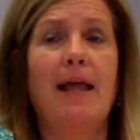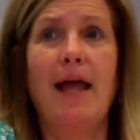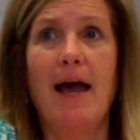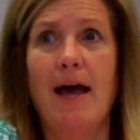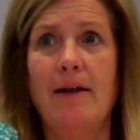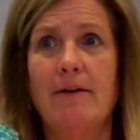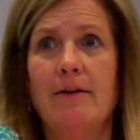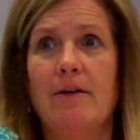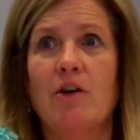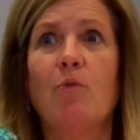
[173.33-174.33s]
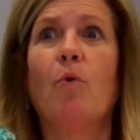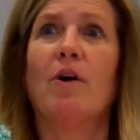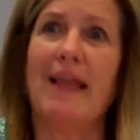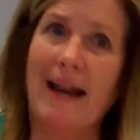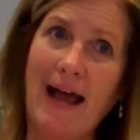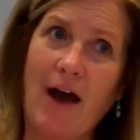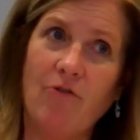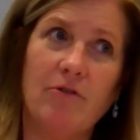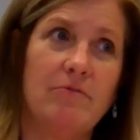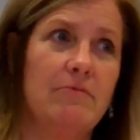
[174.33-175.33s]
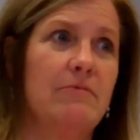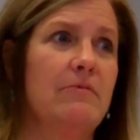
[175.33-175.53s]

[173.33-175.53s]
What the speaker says: and dad could work that out